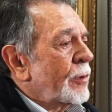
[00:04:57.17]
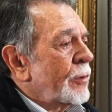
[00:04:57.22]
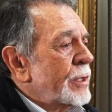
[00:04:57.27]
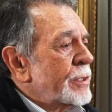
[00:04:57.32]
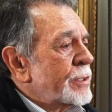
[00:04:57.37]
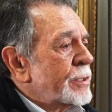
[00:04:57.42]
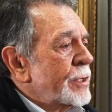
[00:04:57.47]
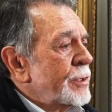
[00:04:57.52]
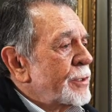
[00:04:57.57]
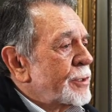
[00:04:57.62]

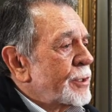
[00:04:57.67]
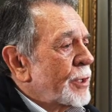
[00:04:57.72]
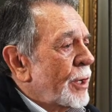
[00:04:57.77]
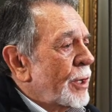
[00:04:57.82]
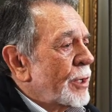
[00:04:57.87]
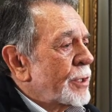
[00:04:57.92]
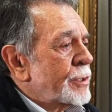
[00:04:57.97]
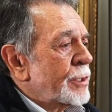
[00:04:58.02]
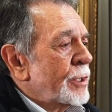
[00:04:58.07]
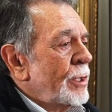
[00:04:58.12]
Christian
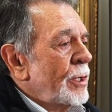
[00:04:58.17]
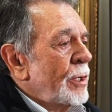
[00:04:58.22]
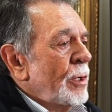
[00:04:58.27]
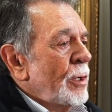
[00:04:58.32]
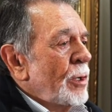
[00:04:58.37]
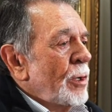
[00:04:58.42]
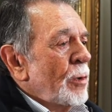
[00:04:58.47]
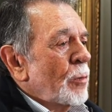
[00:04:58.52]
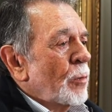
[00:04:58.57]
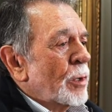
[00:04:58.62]
Church
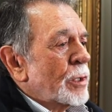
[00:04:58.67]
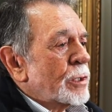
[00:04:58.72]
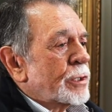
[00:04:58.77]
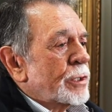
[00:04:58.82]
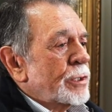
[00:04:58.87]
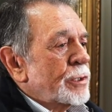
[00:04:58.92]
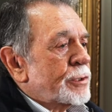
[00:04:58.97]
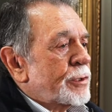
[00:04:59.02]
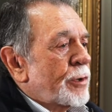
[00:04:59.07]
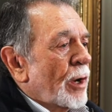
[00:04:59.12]
was
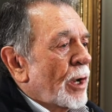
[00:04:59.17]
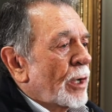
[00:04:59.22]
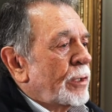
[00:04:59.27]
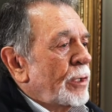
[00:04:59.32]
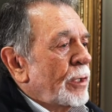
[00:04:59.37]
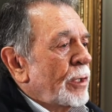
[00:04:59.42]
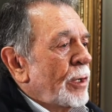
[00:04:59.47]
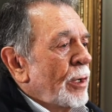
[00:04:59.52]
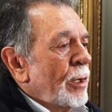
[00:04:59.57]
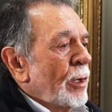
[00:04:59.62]

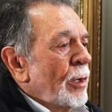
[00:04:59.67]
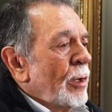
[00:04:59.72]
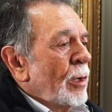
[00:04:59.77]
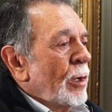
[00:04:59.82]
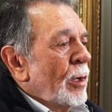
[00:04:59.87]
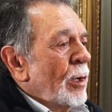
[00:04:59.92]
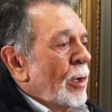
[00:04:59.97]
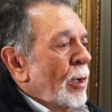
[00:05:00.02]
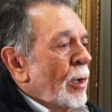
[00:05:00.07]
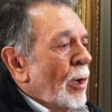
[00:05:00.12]
constructed
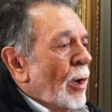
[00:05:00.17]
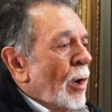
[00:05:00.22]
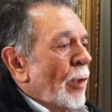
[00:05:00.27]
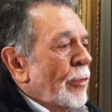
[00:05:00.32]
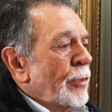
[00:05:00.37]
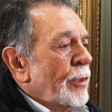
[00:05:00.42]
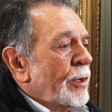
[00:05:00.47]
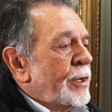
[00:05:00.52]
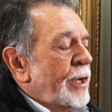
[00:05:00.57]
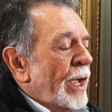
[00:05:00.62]

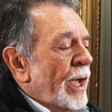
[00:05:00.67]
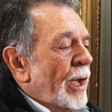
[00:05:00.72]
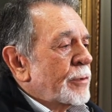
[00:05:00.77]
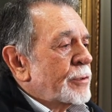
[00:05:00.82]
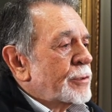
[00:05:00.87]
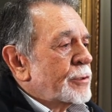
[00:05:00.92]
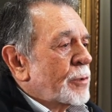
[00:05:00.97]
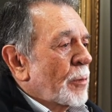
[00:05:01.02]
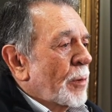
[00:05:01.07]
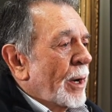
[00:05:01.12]
on the town
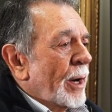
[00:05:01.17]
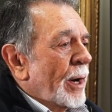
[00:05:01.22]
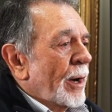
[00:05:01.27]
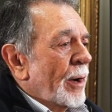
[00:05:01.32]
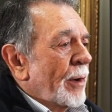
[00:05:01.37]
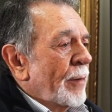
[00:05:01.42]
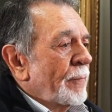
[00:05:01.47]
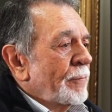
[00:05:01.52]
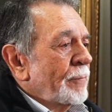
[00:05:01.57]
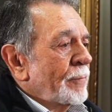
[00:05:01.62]

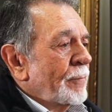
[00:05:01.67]
square.